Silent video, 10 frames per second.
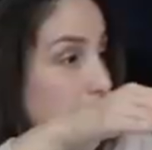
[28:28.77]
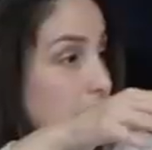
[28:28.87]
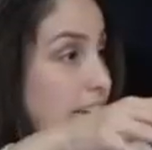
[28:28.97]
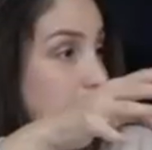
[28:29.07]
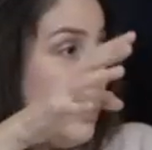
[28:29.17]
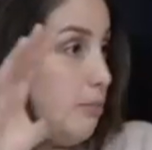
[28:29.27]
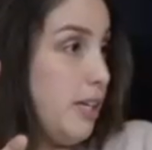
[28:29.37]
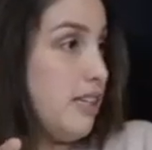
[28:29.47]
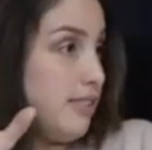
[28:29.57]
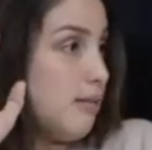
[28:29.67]
illegal
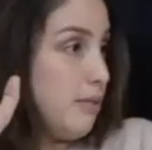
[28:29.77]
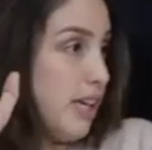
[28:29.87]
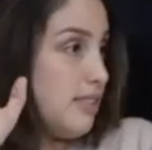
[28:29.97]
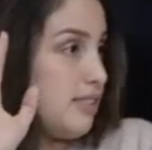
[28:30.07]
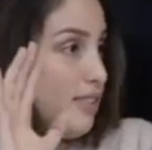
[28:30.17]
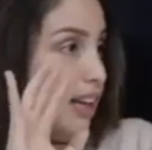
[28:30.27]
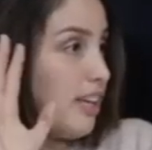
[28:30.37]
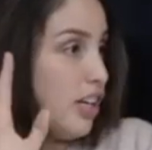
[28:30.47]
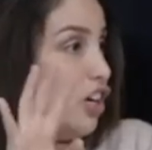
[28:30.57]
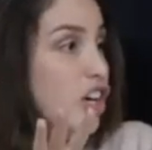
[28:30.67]
immigrants. I'm guessing,
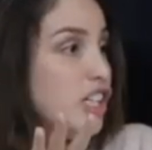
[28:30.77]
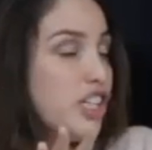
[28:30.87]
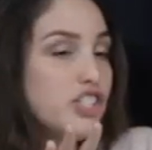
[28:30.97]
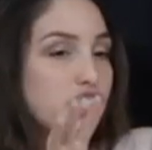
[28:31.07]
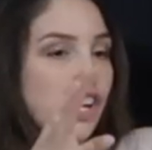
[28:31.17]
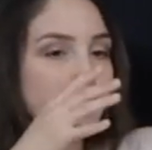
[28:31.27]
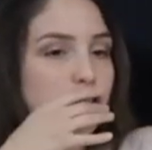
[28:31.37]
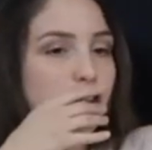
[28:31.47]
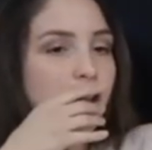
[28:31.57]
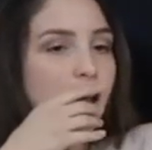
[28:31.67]
like all in
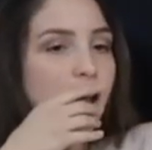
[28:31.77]
construction.